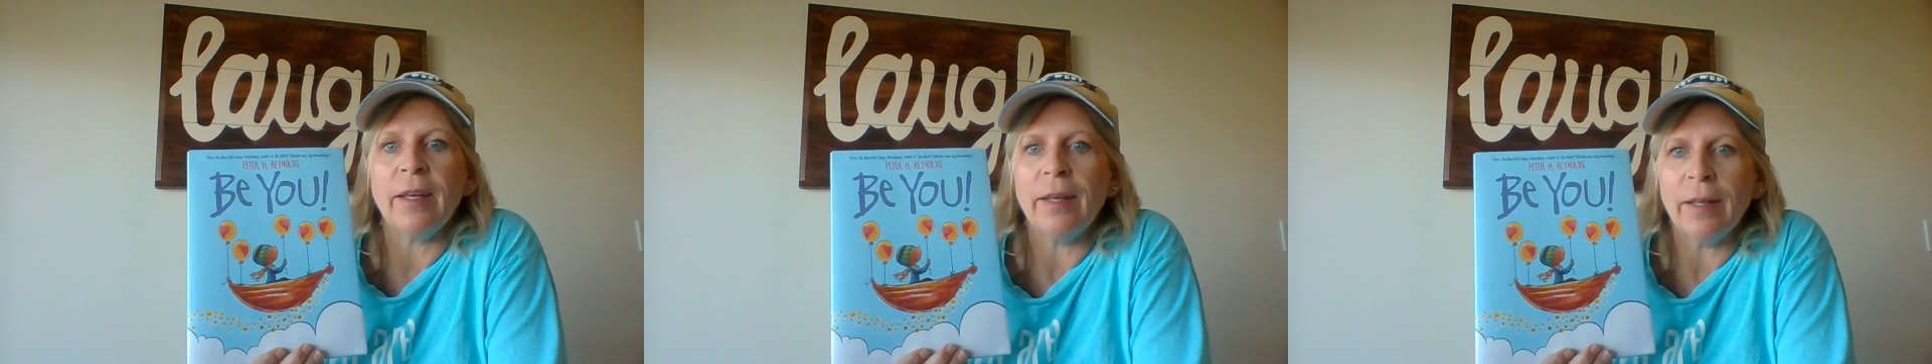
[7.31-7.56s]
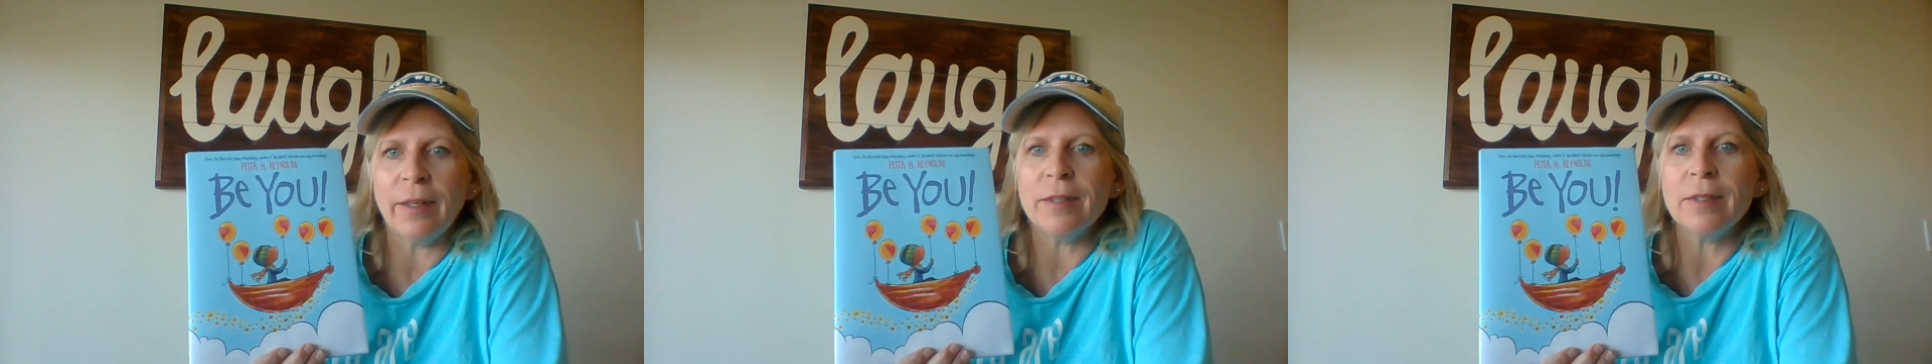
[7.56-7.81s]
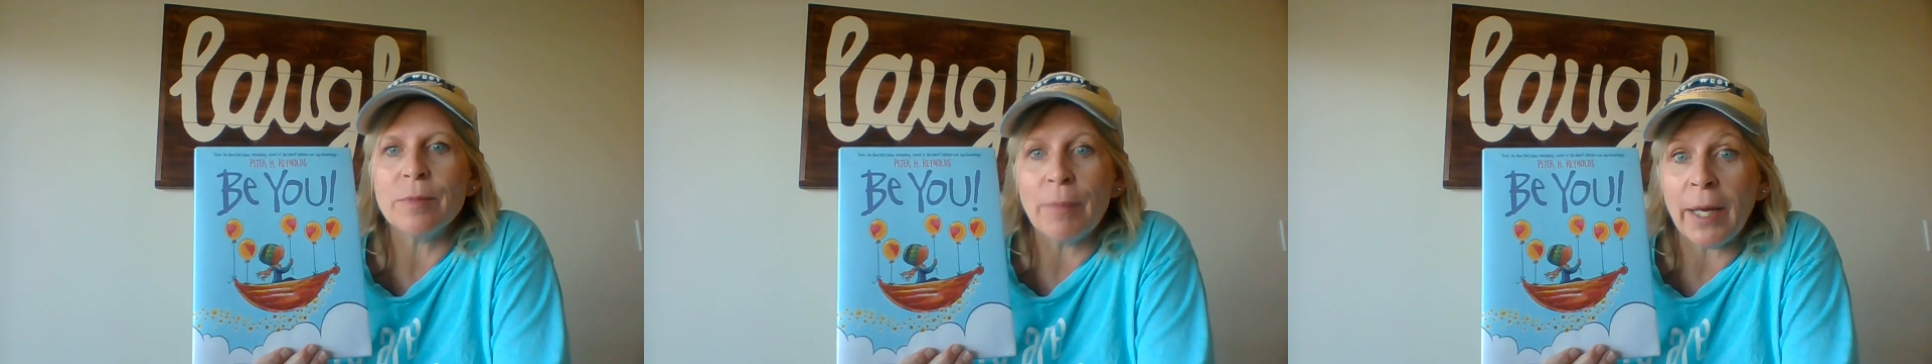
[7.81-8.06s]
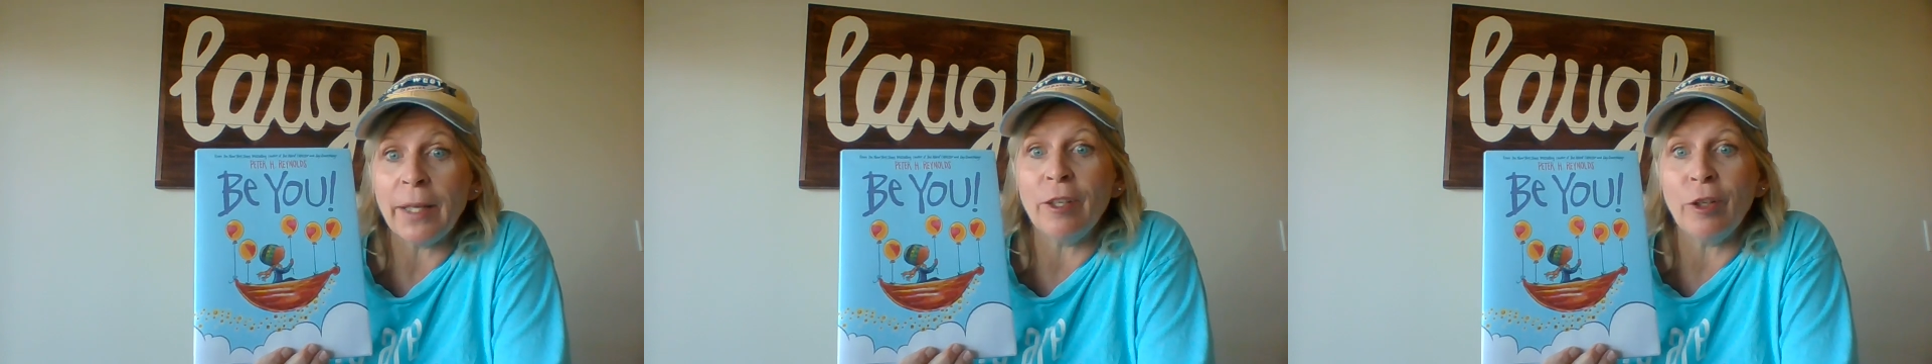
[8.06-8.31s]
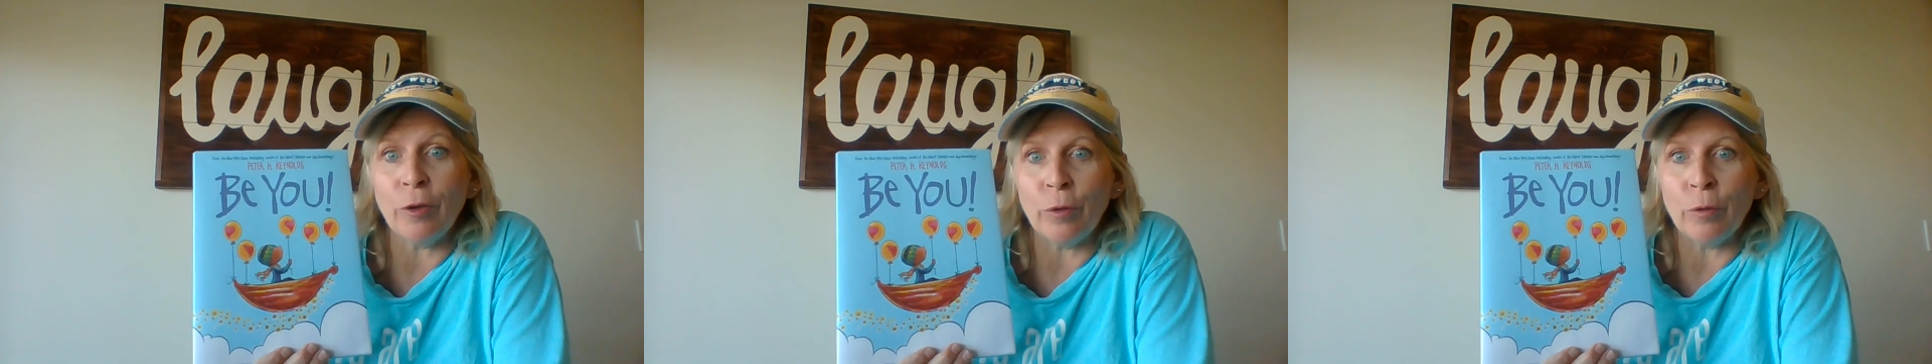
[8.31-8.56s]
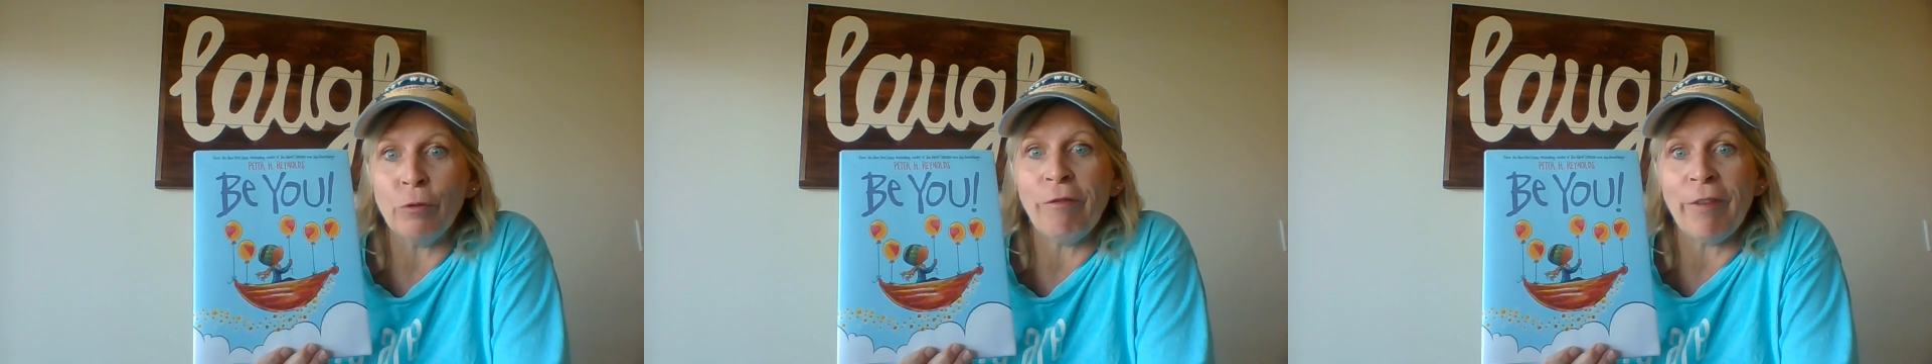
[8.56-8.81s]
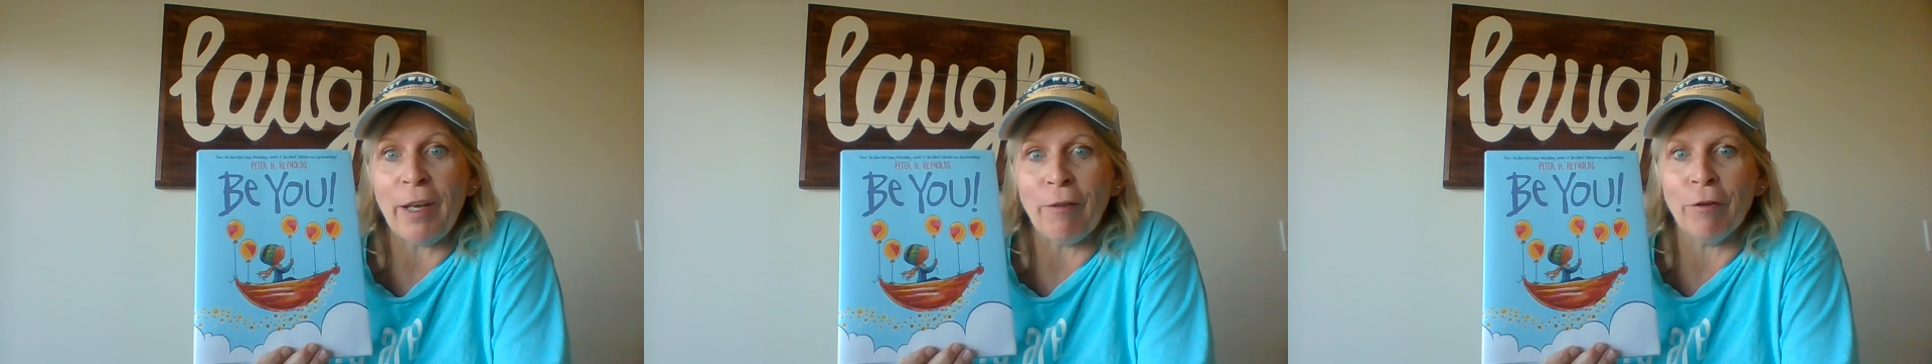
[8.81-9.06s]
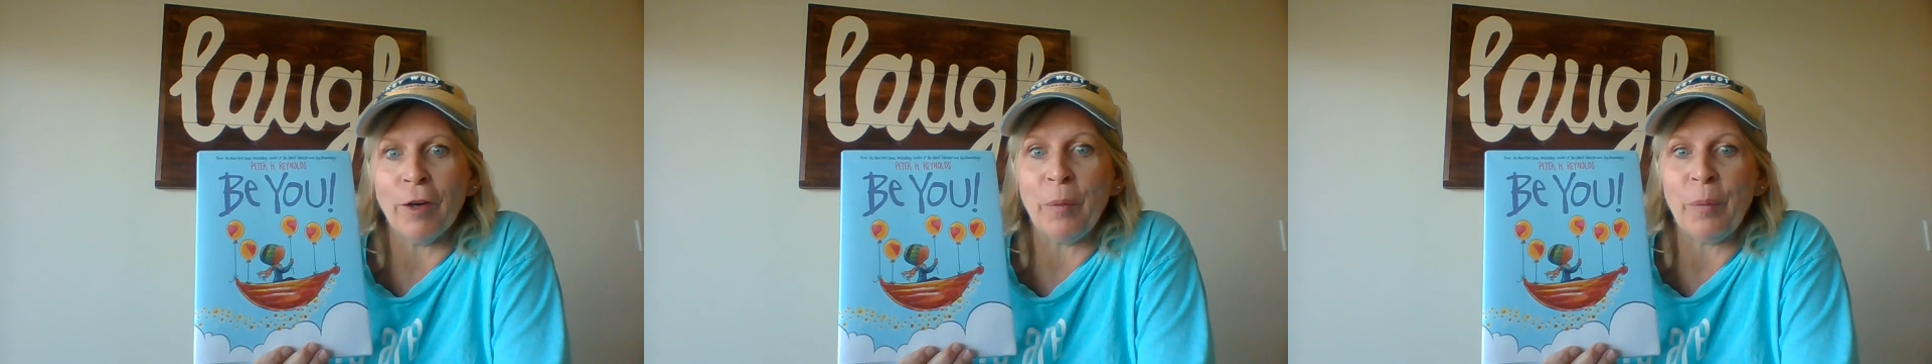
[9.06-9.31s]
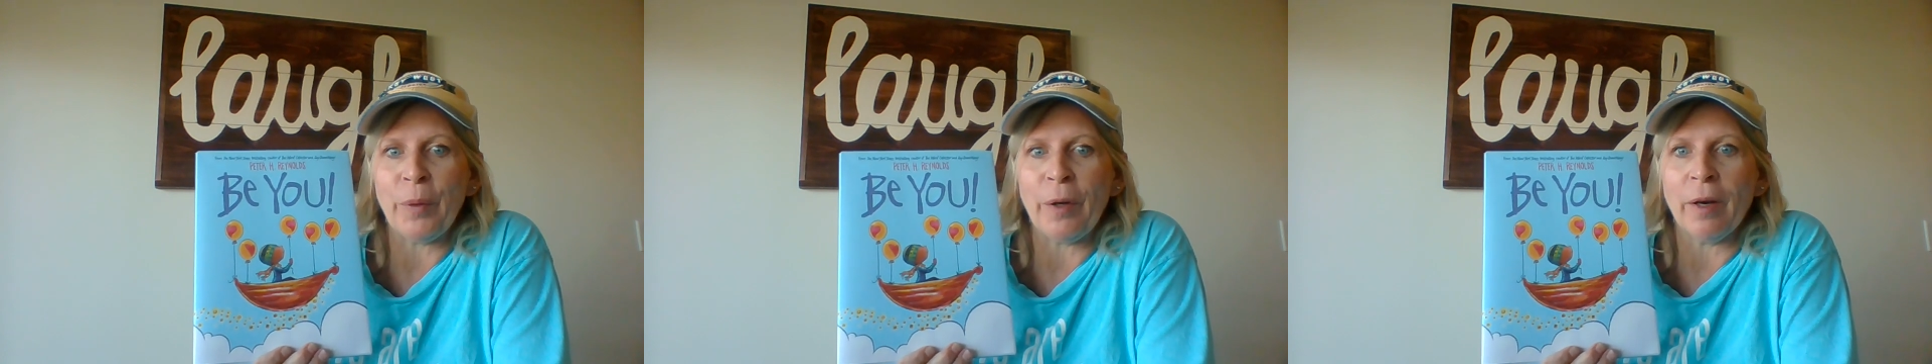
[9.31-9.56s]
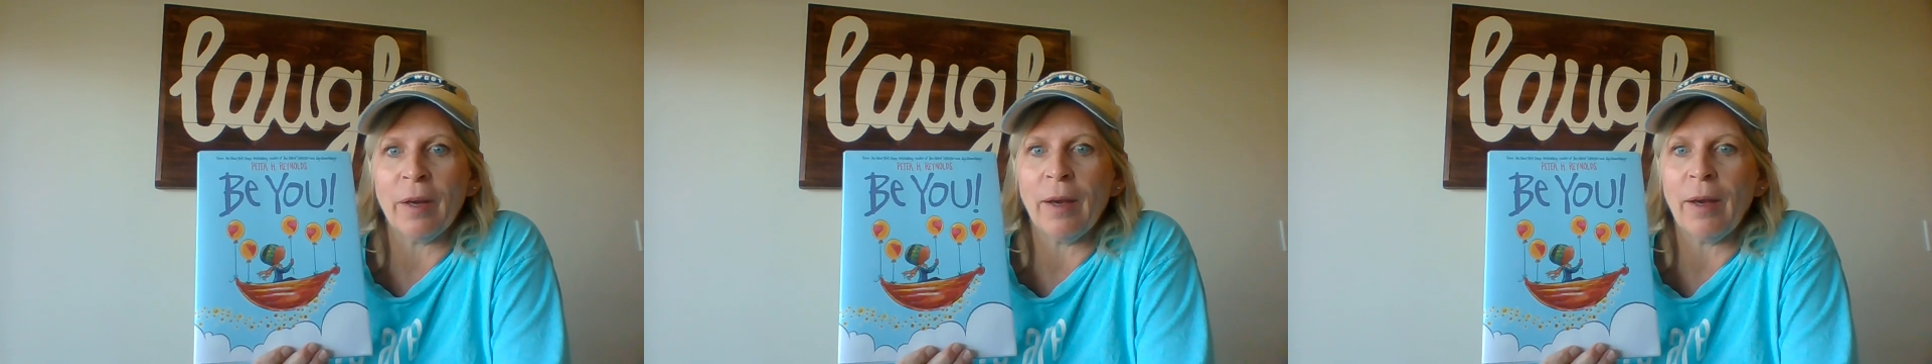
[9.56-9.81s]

It is my new favorite book.